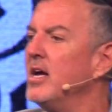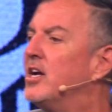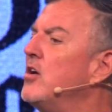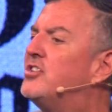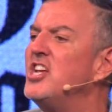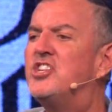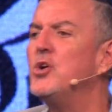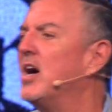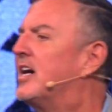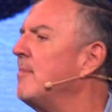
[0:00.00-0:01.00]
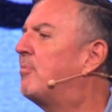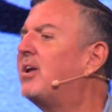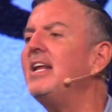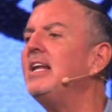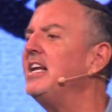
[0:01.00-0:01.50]
goes into a
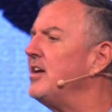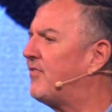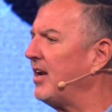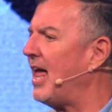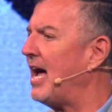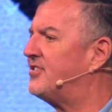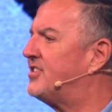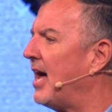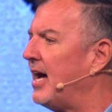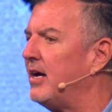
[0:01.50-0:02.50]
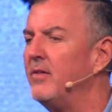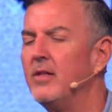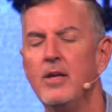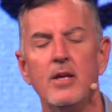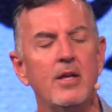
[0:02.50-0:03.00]
completely different lifestyle,
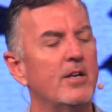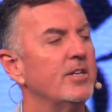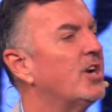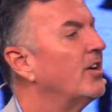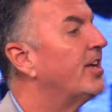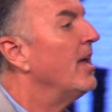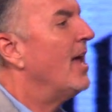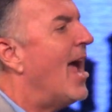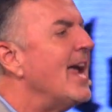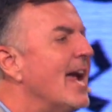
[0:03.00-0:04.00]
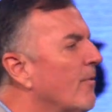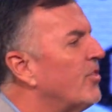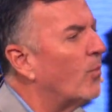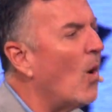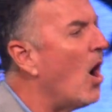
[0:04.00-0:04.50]
starts hanging out with
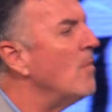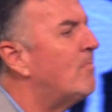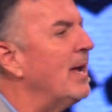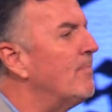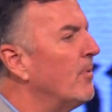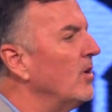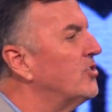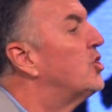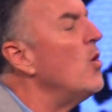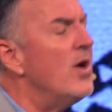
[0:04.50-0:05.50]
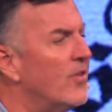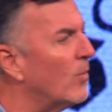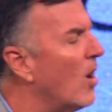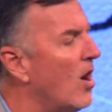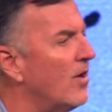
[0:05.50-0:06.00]
the wrong people, doing the
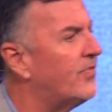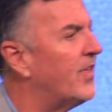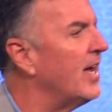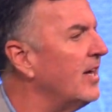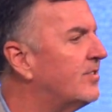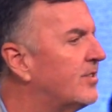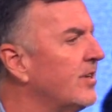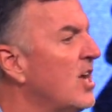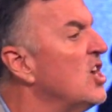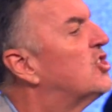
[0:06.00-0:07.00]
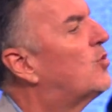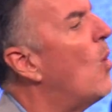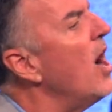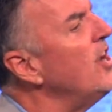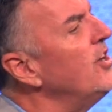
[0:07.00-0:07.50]
wrong things,
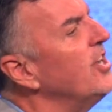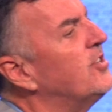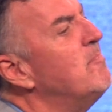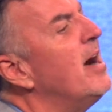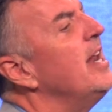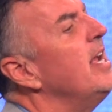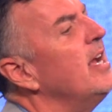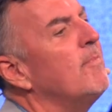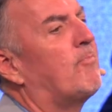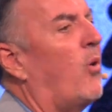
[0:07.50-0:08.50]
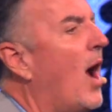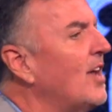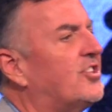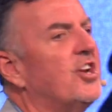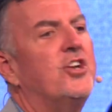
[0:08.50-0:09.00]
squandered his money on
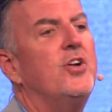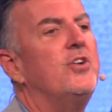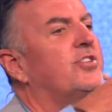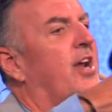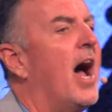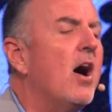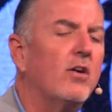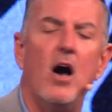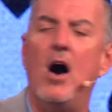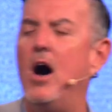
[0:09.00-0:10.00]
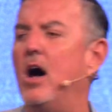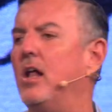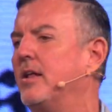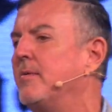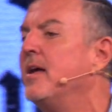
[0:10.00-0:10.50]
prostitutes and
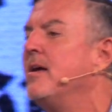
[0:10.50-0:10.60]
alcohol and